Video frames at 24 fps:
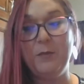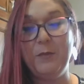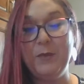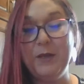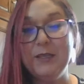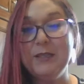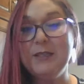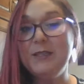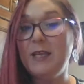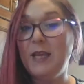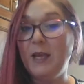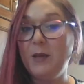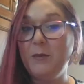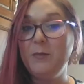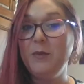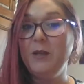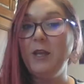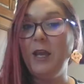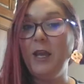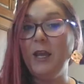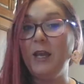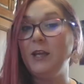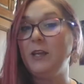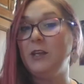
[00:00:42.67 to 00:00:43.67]
Miss
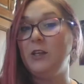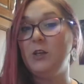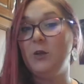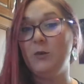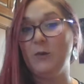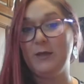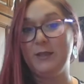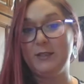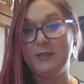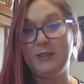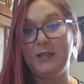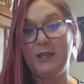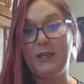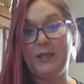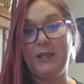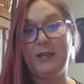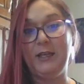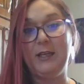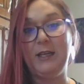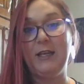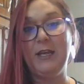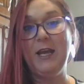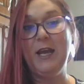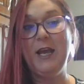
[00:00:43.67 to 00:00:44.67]
MK
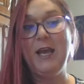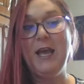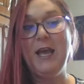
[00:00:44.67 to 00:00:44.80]
USA